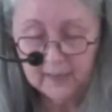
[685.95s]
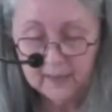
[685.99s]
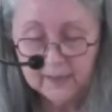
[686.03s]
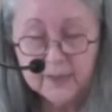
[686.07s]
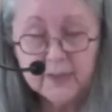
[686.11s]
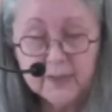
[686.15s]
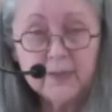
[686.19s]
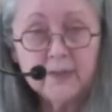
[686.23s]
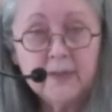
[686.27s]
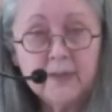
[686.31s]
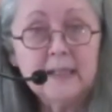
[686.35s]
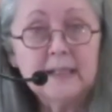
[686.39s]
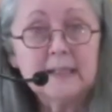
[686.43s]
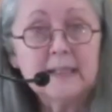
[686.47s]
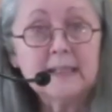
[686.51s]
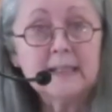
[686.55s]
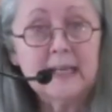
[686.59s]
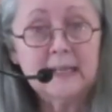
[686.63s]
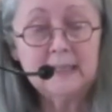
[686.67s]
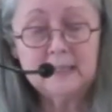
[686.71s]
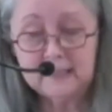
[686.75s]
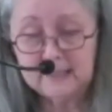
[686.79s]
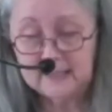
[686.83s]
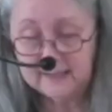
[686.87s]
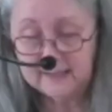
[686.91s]
So the
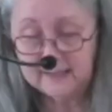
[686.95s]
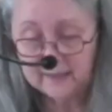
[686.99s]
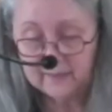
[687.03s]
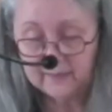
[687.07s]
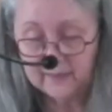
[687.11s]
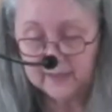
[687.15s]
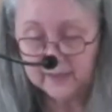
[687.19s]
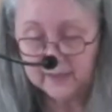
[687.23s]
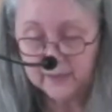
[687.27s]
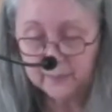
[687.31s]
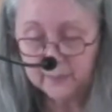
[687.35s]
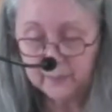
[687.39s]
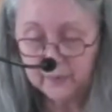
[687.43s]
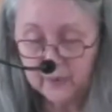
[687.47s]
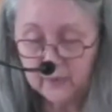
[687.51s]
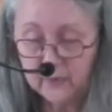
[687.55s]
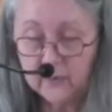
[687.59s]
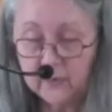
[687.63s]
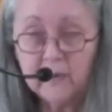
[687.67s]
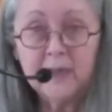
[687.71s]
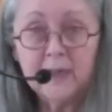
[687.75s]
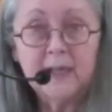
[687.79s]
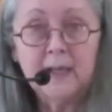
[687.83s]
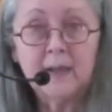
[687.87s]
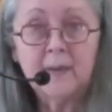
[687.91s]
attendees of this
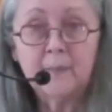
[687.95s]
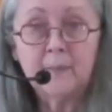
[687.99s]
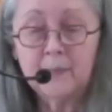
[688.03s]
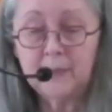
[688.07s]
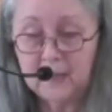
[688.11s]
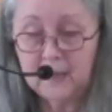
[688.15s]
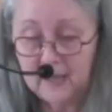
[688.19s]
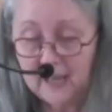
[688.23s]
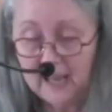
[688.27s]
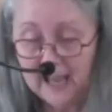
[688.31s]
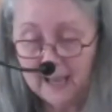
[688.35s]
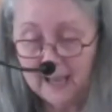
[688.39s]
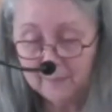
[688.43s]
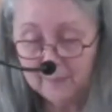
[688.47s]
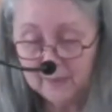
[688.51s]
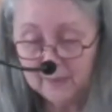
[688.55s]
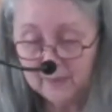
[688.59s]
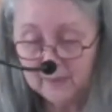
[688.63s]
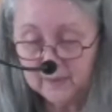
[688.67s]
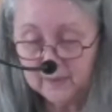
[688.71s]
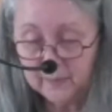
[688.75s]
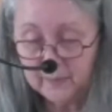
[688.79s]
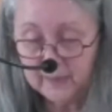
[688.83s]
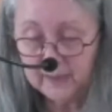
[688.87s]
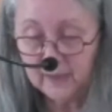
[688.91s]
program
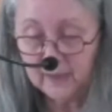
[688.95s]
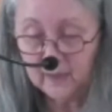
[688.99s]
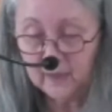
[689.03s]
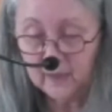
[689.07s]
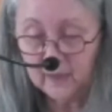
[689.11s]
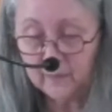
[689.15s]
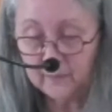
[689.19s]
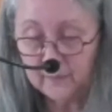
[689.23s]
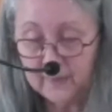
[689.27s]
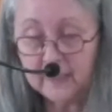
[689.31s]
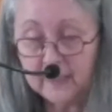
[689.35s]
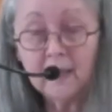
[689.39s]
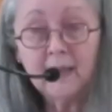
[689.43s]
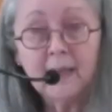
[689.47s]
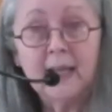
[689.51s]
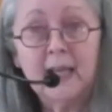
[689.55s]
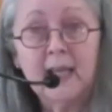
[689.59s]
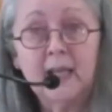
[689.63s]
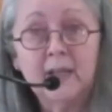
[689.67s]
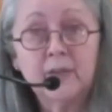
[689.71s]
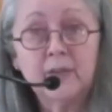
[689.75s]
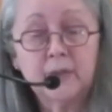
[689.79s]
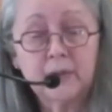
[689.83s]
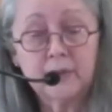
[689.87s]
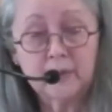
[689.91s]
happened to be all middle
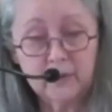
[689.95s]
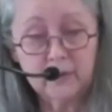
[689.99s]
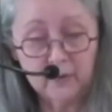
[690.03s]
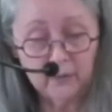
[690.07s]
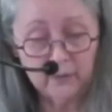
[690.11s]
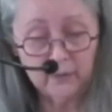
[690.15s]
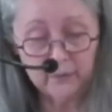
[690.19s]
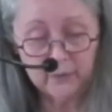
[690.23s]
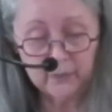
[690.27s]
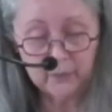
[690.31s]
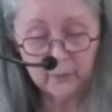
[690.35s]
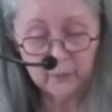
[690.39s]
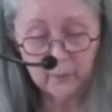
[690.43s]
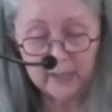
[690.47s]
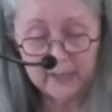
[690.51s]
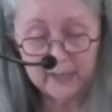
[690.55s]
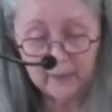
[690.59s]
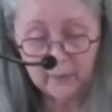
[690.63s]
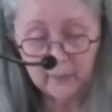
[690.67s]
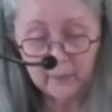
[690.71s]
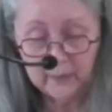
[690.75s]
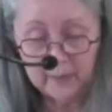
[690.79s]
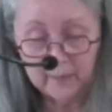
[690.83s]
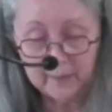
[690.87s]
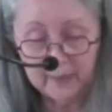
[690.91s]
aged or older
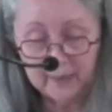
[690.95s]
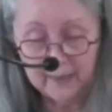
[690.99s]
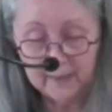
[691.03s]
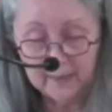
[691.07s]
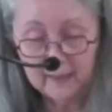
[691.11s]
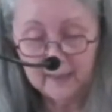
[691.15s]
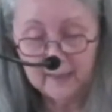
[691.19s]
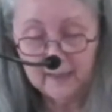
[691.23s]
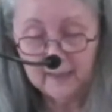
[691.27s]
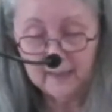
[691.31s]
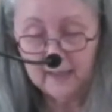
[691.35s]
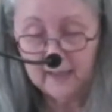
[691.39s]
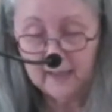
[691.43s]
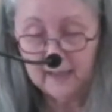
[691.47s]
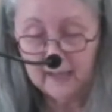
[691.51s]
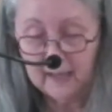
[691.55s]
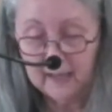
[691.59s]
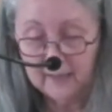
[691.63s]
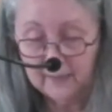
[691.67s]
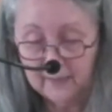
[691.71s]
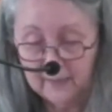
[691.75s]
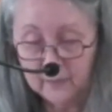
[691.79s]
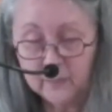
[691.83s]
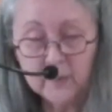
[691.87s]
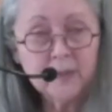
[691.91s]
white women.
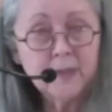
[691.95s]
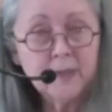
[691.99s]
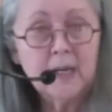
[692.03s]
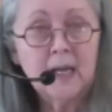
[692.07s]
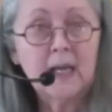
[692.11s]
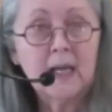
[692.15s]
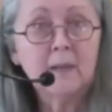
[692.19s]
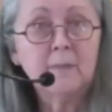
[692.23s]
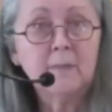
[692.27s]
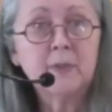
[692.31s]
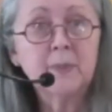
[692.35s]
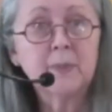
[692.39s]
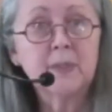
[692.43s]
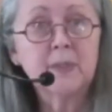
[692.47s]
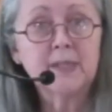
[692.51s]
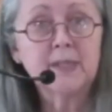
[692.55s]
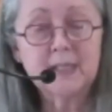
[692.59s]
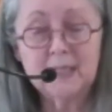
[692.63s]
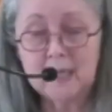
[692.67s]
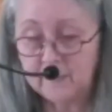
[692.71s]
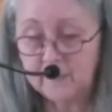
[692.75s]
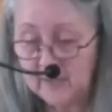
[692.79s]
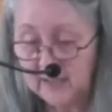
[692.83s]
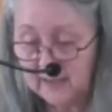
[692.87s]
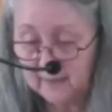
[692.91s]
And there were times when
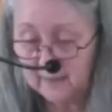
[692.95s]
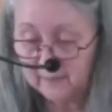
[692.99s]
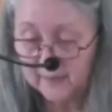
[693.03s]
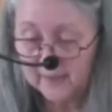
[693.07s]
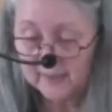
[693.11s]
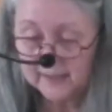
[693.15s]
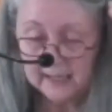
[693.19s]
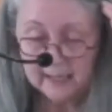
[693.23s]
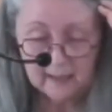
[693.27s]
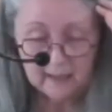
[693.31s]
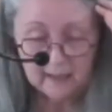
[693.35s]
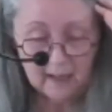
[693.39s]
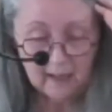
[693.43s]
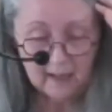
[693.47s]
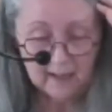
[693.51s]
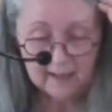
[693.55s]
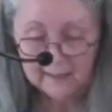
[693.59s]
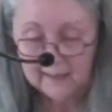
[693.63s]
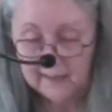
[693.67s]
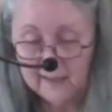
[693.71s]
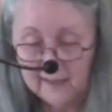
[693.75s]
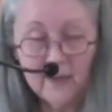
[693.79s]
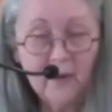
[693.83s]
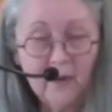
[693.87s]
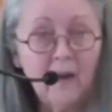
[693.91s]
some of them said,
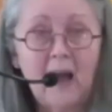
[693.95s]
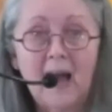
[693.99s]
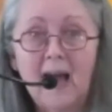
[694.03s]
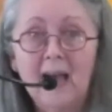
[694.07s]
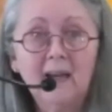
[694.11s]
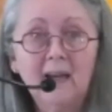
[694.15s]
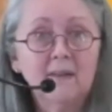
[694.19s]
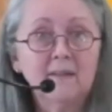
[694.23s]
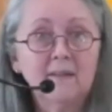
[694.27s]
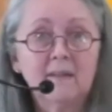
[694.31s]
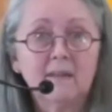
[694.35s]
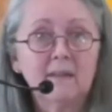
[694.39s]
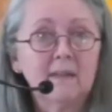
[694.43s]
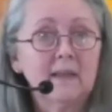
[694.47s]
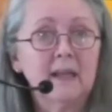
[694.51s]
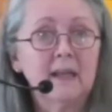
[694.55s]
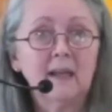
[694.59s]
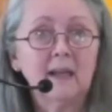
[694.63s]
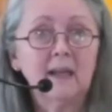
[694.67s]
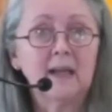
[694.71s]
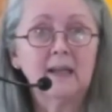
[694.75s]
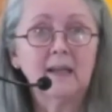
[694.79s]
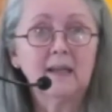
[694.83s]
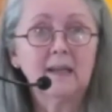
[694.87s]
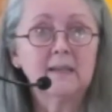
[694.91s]
You know, I don't
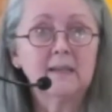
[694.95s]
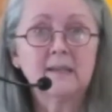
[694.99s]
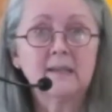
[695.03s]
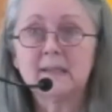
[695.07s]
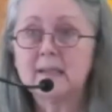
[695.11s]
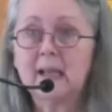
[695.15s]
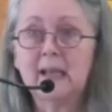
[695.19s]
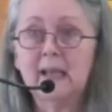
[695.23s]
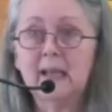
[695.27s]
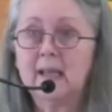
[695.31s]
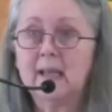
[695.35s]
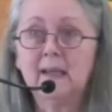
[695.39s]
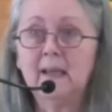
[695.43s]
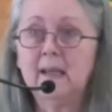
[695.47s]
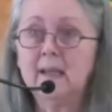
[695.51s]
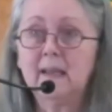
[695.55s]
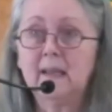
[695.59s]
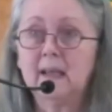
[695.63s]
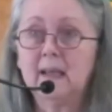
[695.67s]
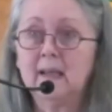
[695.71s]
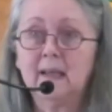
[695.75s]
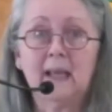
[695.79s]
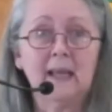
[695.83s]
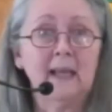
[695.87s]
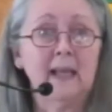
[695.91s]
think I can say
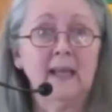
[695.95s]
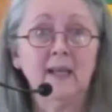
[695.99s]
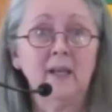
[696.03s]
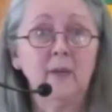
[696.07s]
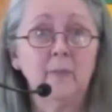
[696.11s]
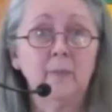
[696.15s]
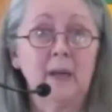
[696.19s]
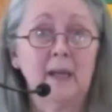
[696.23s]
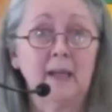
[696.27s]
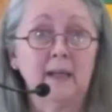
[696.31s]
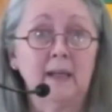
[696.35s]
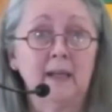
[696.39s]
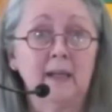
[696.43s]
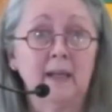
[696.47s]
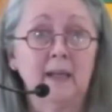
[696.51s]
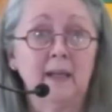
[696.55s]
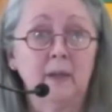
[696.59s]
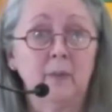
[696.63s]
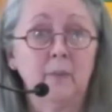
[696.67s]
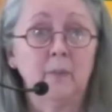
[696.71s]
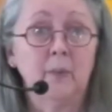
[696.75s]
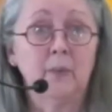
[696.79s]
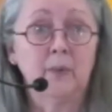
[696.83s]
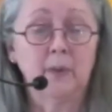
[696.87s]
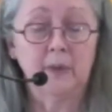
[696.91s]
anything to anybody
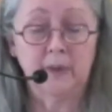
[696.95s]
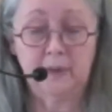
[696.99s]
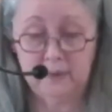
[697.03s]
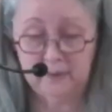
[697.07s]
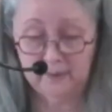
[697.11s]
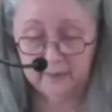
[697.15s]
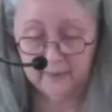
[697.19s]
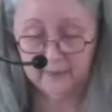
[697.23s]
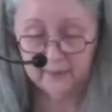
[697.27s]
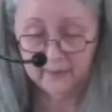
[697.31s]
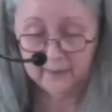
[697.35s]
anymore.